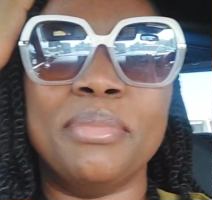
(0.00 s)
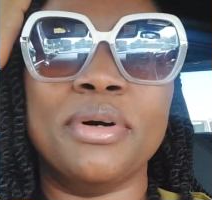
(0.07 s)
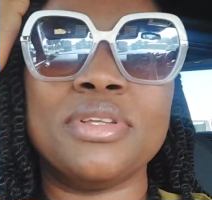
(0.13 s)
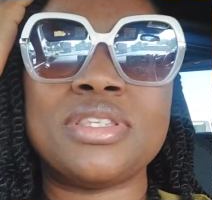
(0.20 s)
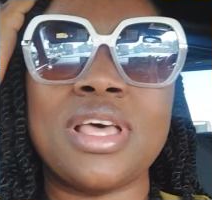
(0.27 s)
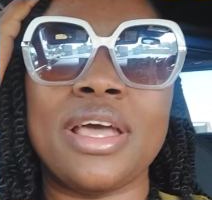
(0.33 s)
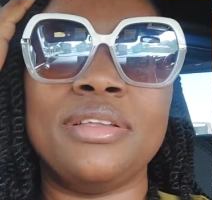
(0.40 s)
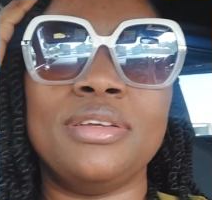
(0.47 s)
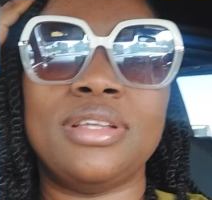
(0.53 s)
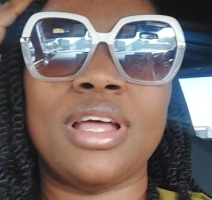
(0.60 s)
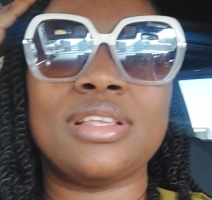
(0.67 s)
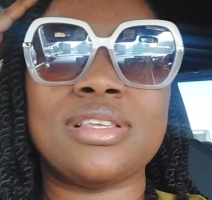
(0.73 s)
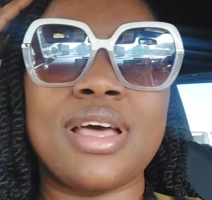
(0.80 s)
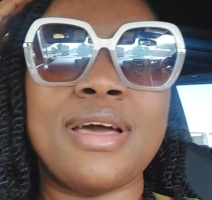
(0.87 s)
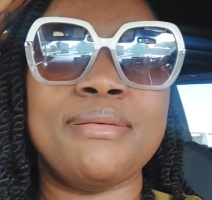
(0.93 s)
But I know
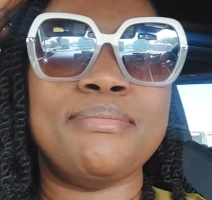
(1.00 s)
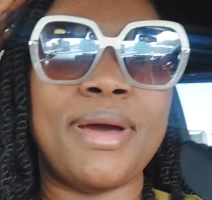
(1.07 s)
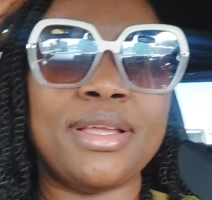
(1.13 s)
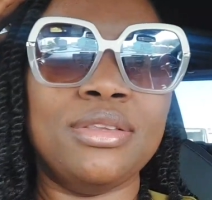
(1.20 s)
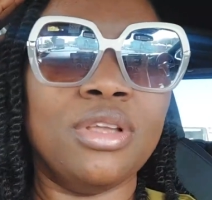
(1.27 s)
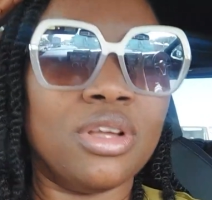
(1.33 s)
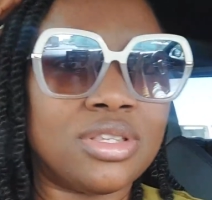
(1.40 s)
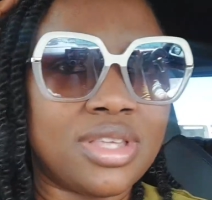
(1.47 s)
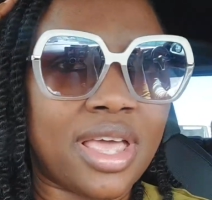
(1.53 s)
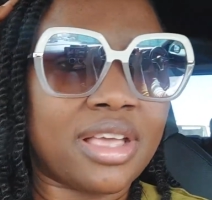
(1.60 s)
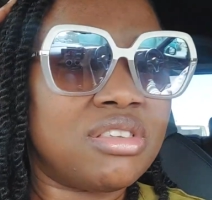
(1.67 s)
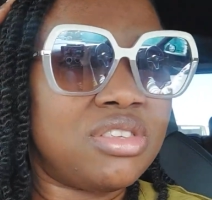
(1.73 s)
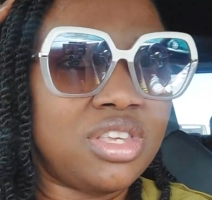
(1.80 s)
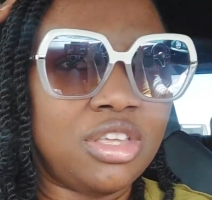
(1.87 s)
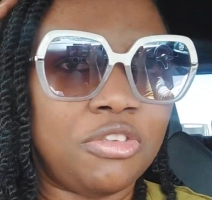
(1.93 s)
that I might not
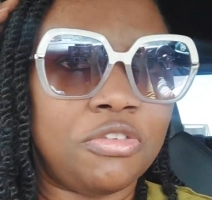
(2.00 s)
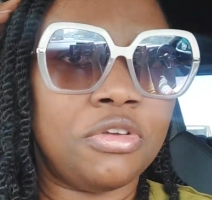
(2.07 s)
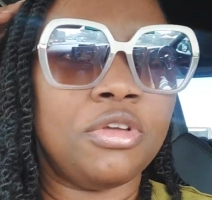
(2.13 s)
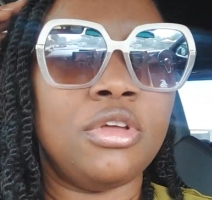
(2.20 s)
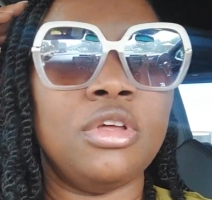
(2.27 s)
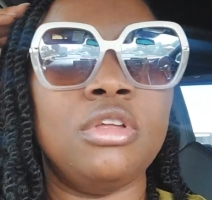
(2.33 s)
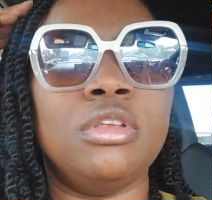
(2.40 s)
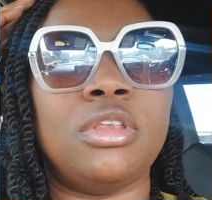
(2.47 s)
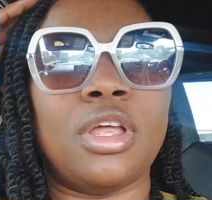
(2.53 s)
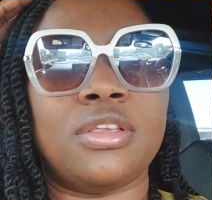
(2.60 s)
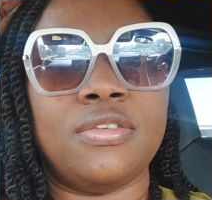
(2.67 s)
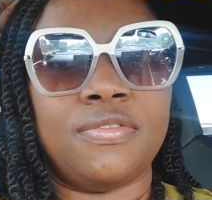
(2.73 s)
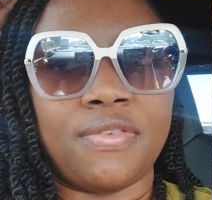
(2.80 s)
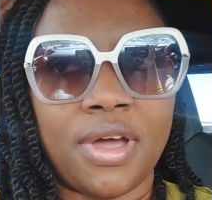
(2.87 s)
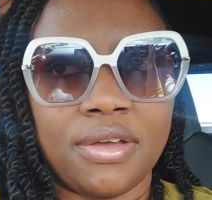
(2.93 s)
exceed
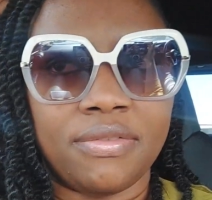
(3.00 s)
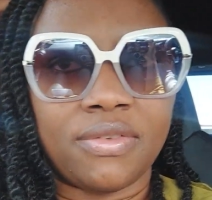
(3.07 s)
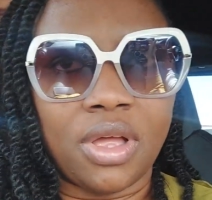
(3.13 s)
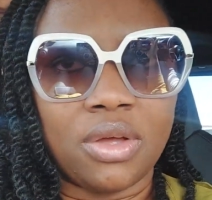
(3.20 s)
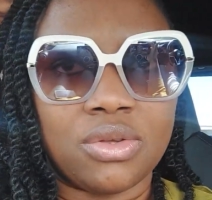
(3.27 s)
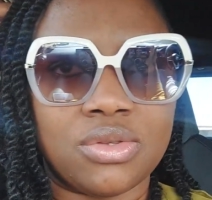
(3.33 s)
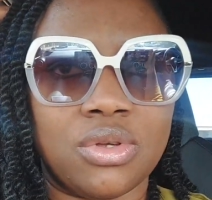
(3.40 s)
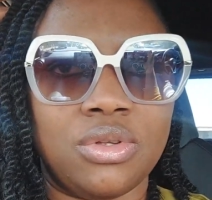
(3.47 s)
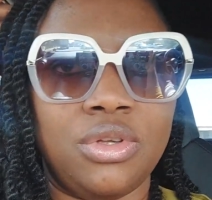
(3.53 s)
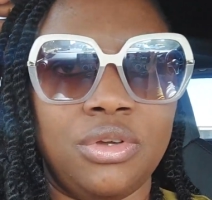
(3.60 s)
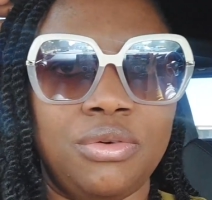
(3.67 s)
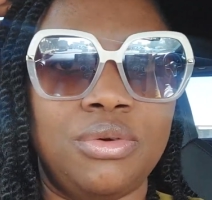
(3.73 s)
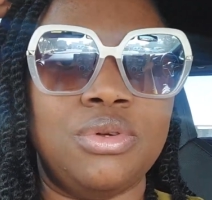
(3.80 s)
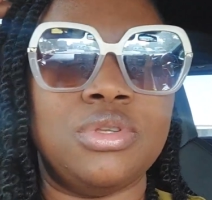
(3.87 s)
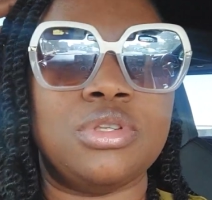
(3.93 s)
35,000
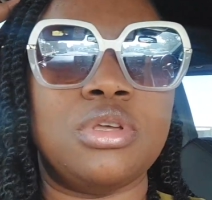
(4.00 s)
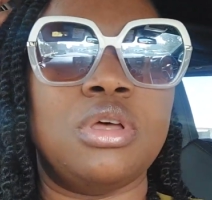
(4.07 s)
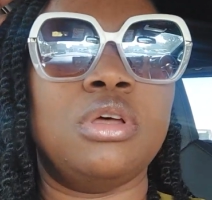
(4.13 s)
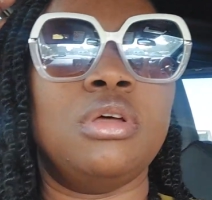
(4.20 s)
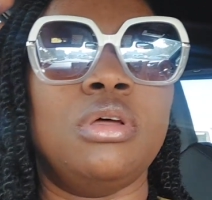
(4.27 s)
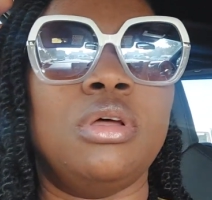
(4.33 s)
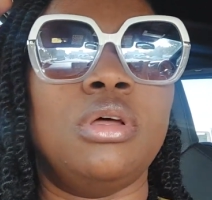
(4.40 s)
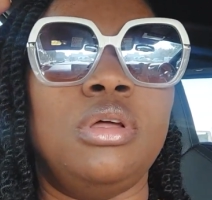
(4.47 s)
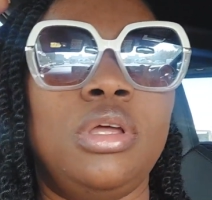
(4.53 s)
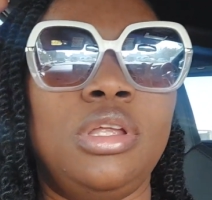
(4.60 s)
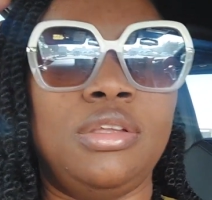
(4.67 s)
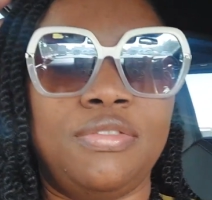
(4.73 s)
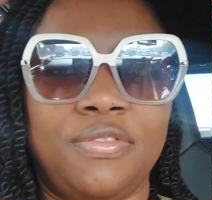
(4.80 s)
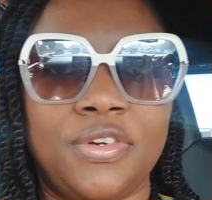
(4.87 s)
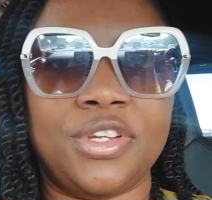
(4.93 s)
euros in
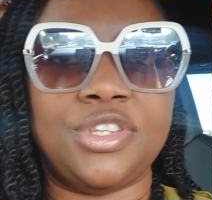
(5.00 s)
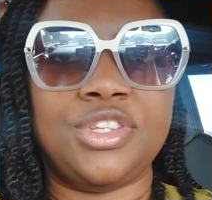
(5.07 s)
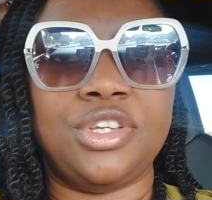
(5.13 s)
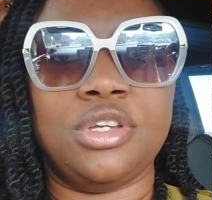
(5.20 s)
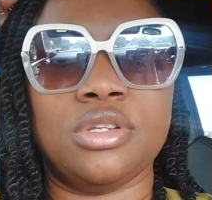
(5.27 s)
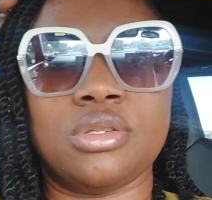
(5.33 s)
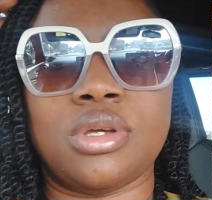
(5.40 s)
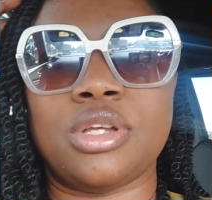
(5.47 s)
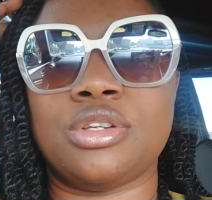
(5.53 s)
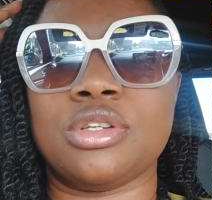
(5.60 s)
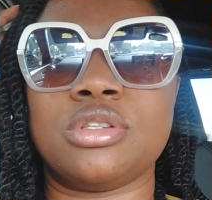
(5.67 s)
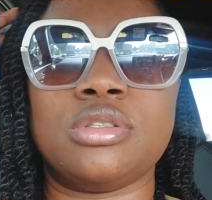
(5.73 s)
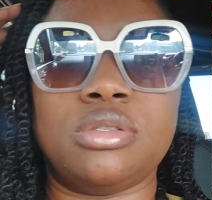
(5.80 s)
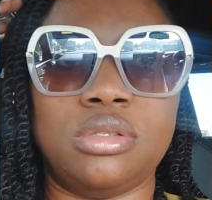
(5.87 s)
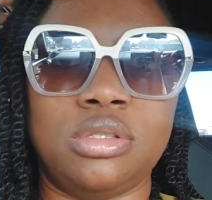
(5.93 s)
the first year, so I
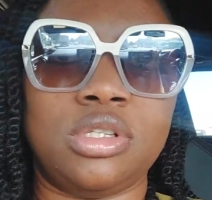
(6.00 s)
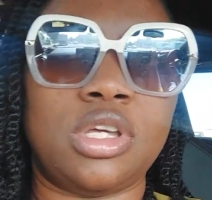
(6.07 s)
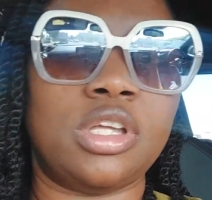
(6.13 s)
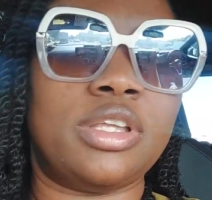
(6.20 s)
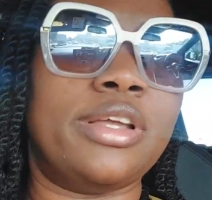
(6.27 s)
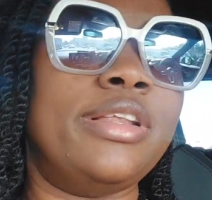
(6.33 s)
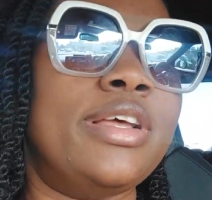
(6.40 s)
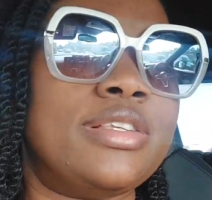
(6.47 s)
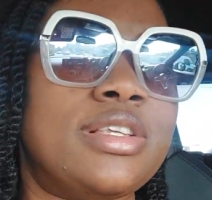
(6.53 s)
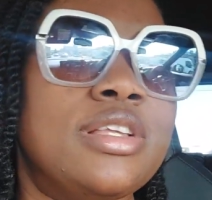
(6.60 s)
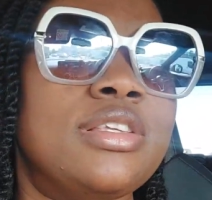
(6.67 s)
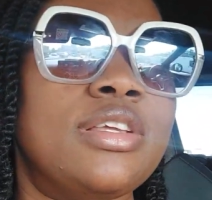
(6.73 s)
just indicated less than